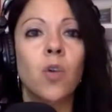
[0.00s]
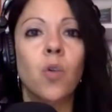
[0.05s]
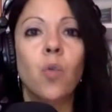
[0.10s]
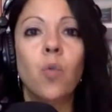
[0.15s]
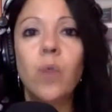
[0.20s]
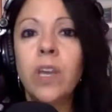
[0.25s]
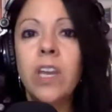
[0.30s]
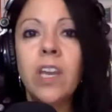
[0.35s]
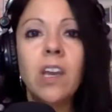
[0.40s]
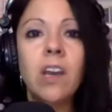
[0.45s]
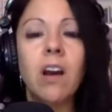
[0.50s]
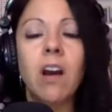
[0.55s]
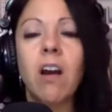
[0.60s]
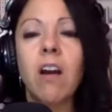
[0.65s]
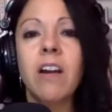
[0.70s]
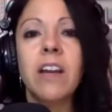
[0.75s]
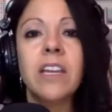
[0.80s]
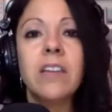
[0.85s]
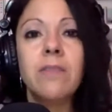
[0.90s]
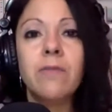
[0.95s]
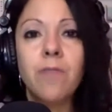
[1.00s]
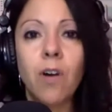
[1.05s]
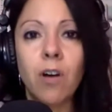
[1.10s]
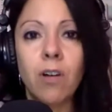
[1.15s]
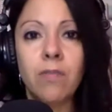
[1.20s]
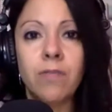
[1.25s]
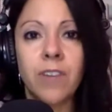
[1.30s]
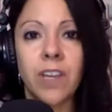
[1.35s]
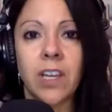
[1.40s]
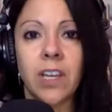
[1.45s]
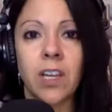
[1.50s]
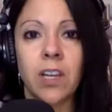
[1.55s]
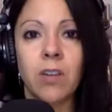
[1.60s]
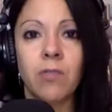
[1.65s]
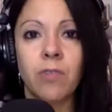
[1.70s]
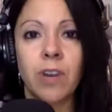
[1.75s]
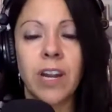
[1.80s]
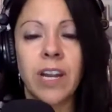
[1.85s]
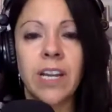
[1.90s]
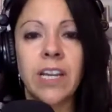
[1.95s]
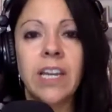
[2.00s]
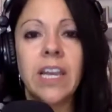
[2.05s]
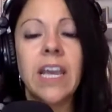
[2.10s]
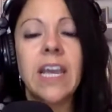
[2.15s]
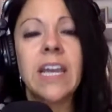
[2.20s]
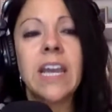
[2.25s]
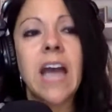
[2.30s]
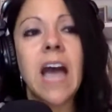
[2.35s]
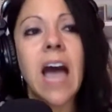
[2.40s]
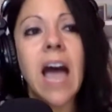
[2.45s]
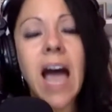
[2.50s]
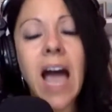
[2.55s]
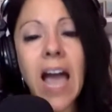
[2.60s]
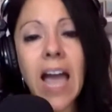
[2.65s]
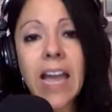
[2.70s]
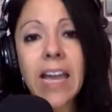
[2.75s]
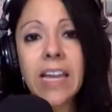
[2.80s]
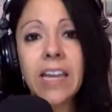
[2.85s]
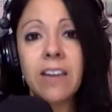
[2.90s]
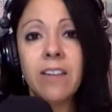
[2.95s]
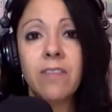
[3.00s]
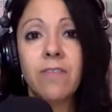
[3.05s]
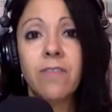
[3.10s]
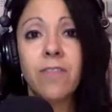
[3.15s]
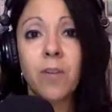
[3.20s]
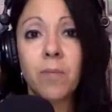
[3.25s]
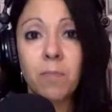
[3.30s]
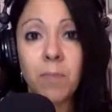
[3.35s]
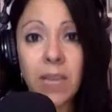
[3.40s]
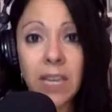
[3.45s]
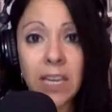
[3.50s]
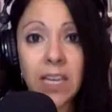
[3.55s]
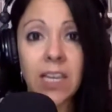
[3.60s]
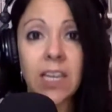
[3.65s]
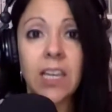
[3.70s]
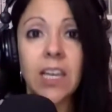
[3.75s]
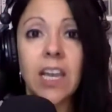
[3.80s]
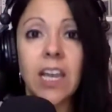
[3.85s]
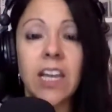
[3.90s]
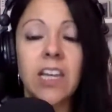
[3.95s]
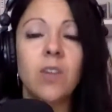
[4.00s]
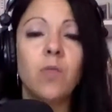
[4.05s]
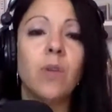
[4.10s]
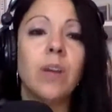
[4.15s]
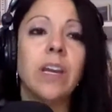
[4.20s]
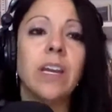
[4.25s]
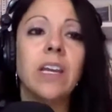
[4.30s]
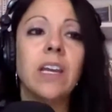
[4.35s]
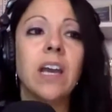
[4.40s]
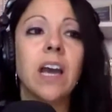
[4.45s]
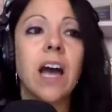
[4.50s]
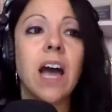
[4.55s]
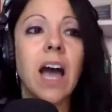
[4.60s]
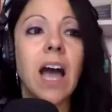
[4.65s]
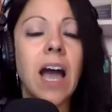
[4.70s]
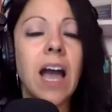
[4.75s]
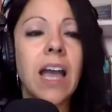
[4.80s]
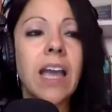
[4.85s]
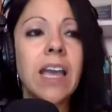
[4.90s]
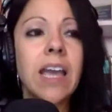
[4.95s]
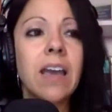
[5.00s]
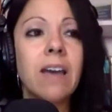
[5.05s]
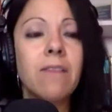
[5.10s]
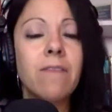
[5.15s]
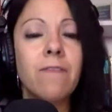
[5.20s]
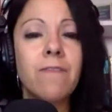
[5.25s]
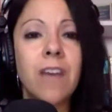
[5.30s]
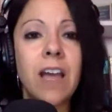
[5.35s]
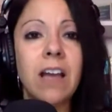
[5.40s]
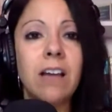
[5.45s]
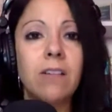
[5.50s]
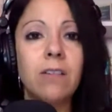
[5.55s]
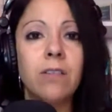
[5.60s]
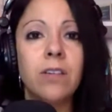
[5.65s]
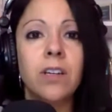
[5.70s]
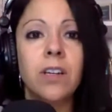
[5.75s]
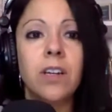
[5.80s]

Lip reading: we are evolving, right? And for me anyway, I have found